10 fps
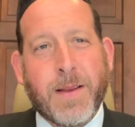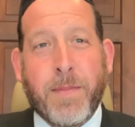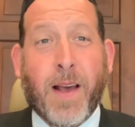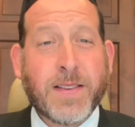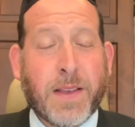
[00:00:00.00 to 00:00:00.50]

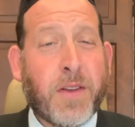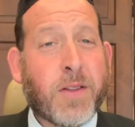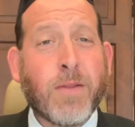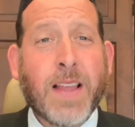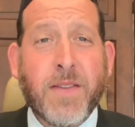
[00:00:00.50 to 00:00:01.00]
Because if you
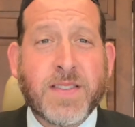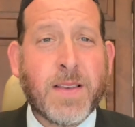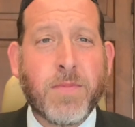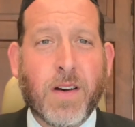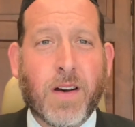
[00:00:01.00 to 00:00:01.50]
don't have
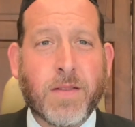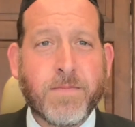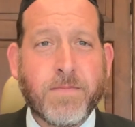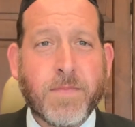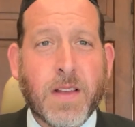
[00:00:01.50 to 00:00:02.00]
simcha,
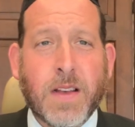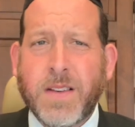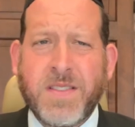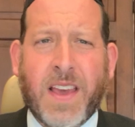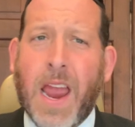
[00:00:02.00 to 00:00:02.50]

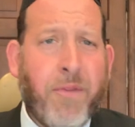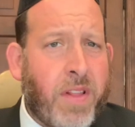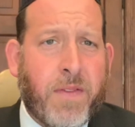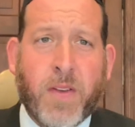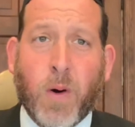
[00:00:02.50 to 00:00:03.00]
you can't
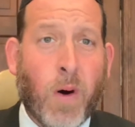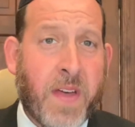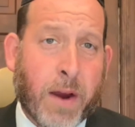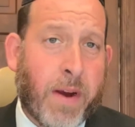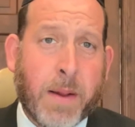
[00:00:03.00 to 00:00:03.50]
really feel all
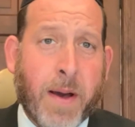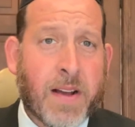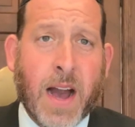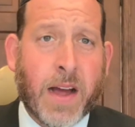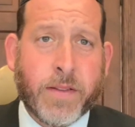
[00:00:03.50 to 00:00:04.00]
that great about
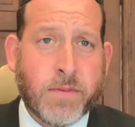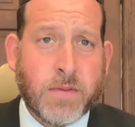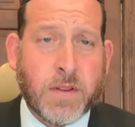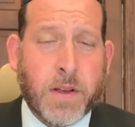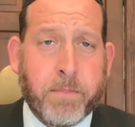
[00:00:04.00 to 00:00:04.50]
God.
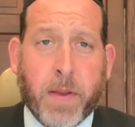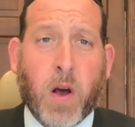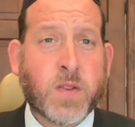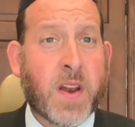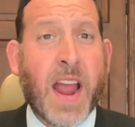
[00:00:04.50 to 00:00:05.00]

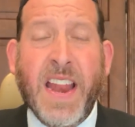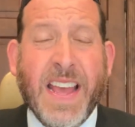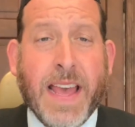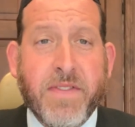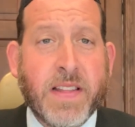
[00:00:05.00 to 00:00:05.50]
Because on any
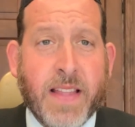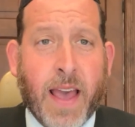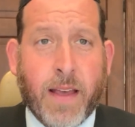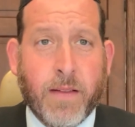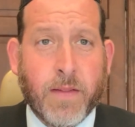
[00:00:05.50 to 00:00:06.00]
given
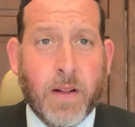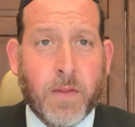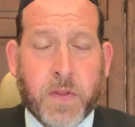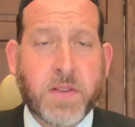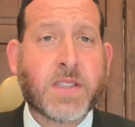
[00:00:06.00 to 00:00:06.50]
day,
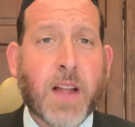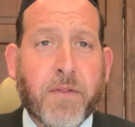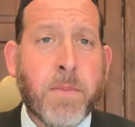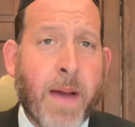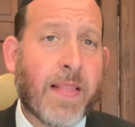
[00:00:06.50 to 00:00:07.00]
there's
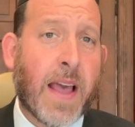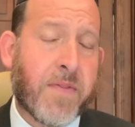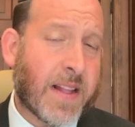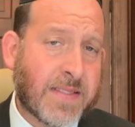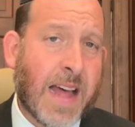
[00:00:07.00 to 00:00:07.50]
stuff in my life
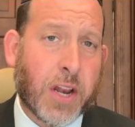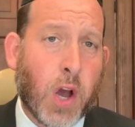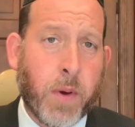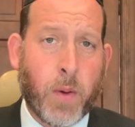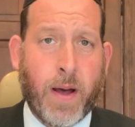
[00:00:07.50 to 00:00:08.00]
that's not
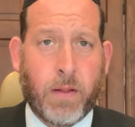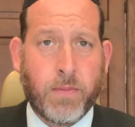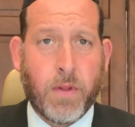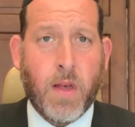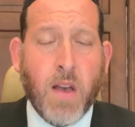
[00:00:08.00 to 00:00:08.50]
going well.
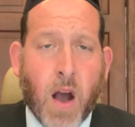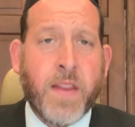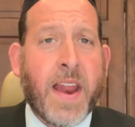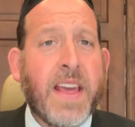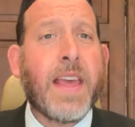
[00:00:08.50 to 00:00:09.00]

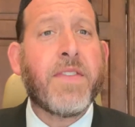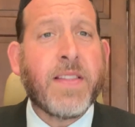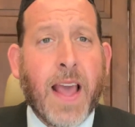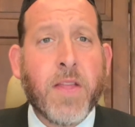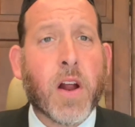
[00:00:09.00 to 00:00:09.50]
On any
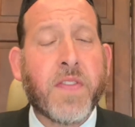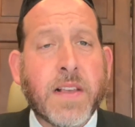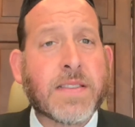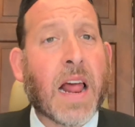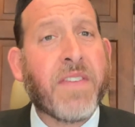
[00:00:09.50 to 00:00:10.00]
given day, there are
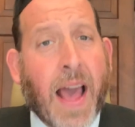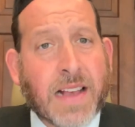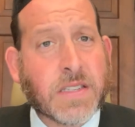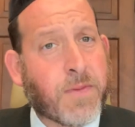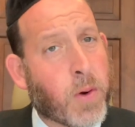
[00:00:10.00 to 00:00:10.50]
things that I've
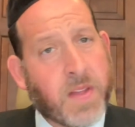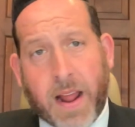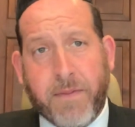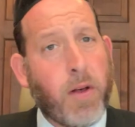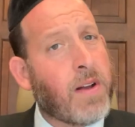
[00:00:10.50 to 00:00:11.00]
asked for that
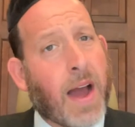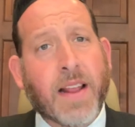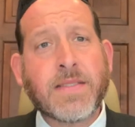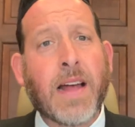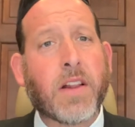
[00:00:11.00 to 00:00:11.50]
I feel God
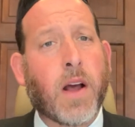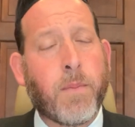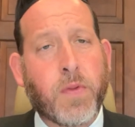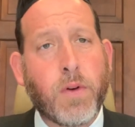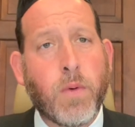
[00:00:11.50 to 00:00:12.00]
has not
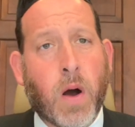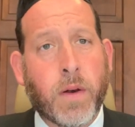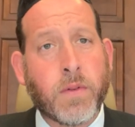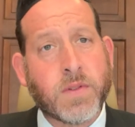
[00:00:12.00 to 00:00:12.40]
come through on.